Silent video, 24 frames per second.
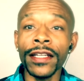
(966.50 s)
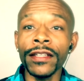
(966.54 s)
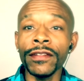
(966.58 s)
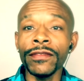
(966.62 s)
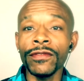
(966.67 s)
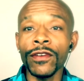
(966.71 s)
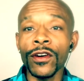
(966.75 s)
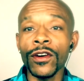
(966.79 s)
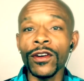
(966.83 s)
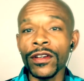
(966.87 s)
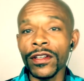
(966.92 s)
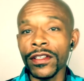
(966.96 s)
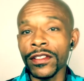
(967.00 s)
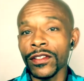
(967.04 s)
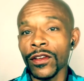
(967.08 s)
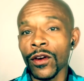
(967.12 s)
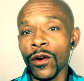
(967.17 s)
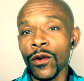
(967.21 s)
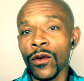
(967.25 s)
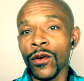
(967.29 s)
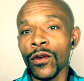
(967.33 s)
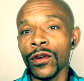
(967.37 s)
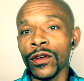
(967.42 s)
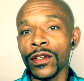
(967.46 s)
focus
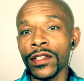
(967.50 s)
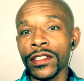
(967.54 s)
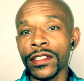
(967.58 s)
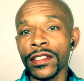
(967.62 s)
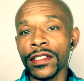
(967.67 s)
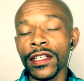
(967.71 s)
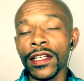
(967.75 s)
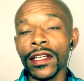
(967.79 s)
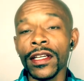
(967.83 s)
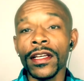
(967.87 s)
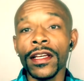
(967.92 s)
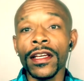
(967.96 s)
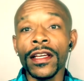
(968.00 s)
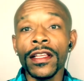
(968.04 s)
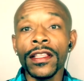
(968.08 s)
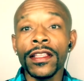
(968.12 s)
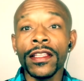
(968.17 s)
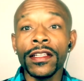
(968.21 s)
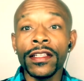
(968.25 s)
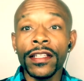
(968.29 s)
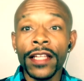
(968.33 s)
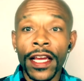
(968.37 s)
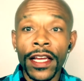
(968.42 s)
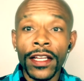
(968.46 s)
on
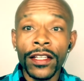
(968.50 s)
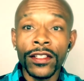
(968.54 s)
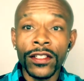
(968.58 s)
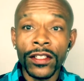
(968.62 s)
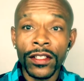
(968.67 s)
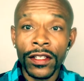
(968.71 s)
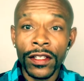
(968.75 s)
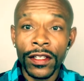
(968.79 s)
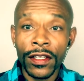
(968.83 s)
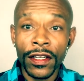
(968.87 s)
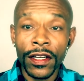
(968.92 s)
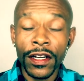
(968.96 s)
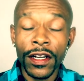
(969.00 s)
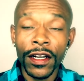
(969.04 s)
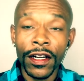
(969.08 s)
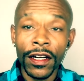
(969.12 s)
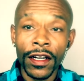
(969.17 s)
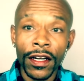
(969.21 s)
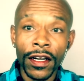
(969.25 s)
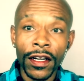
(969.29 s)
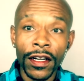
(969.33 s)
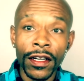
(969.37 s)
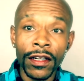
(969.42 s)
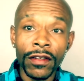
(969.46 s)
the nature
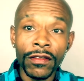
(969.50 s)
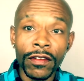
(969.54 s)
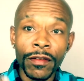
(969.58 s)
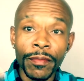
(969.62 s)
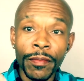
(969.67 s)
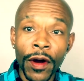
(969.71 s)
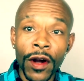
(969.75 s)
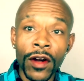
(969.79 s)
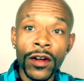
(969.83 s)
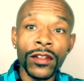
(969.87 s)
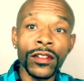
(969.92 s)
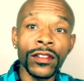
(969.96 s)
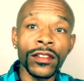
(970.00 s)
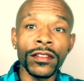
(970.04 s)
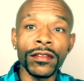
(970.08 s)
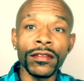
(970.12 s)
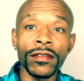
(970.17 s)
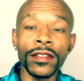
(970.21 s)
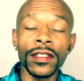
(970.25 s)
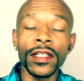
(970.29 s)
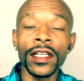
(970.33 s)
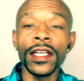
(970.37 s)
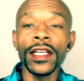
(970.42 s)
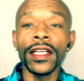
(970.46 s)
of a person,
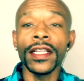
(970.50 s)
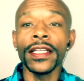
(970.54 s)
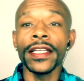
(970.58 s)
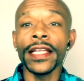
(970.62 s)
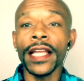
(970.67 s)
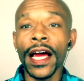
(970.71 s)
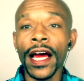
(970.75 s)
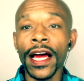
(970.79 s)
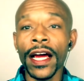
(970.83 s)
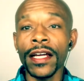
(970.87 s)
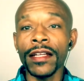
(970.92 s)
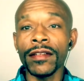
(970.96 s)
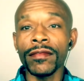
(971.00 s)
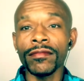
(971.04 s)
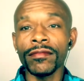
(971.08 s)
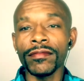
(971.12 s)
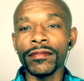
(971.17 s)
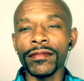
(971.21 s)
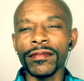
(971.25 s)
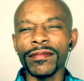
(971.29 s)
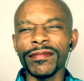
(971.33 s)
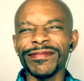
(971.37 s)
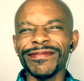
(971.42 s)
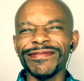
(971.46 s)
not
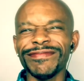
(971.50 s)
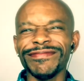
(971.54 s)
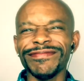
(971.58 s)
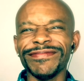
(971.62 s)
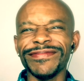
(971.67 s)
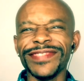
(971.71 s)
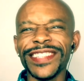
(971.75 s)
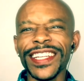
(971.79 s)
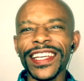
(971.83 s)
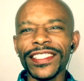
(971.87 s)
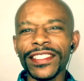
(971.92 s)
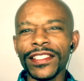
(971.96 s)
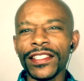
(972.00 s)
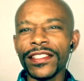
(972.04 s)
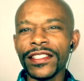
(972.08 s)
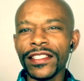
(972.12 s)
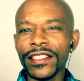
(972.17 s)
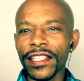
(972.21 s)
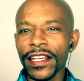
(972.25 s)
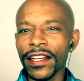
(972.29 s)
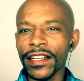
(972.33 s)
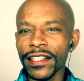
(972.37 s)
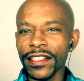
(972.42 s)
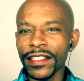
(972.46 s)

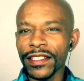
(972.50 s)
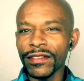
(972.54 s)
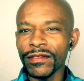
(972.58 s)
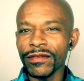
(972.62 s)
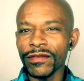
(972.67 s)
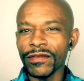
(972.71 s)
necessarily